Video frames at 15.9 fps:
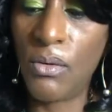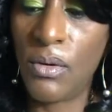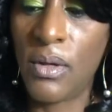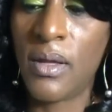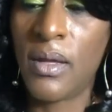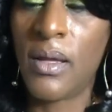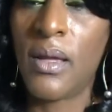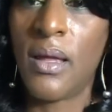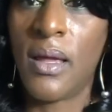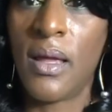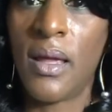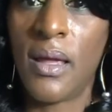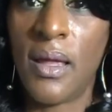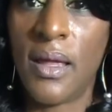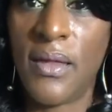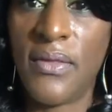
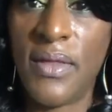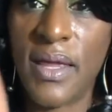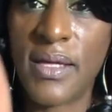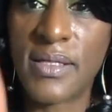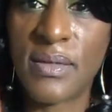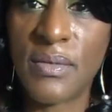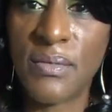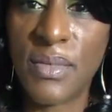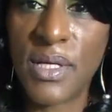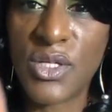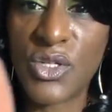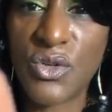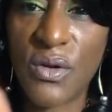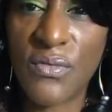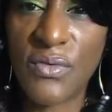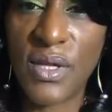And there's a
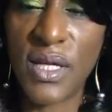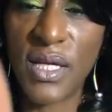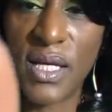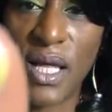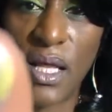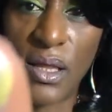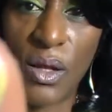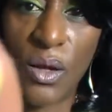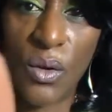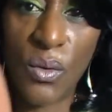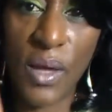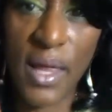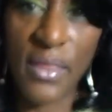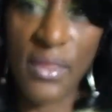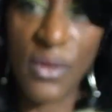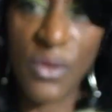mixture of the yellow
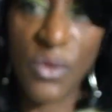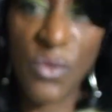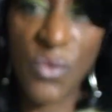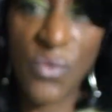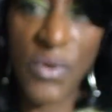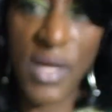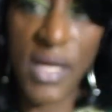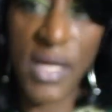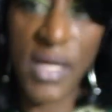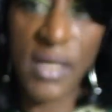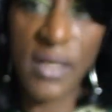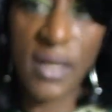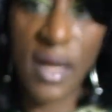and the green,